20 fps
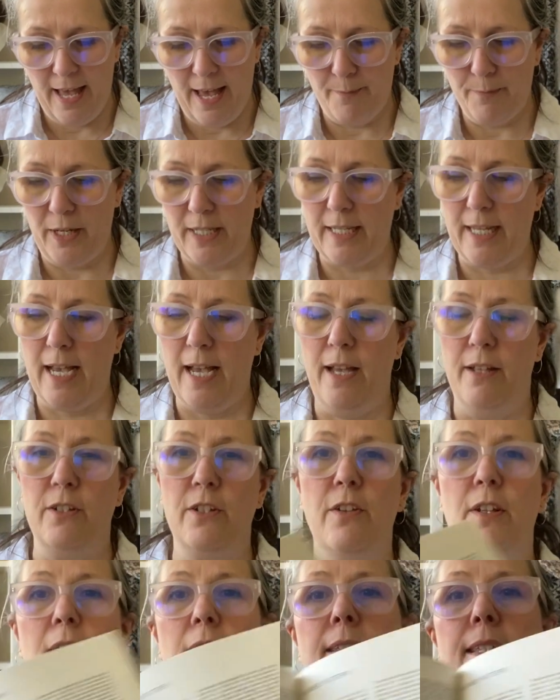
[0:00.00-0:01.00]
But yeah,
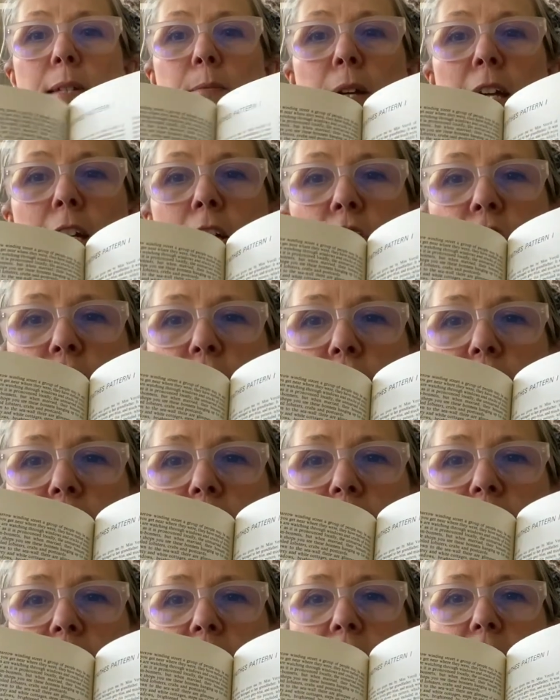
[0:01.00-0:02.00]
you get some
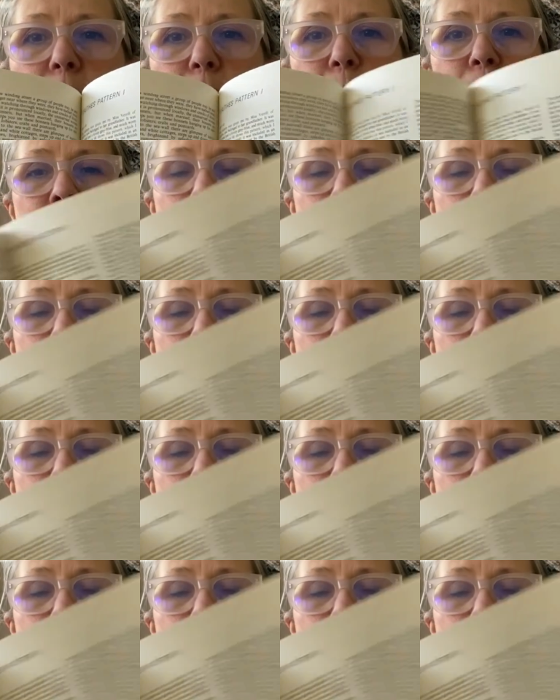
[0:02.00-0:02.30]
history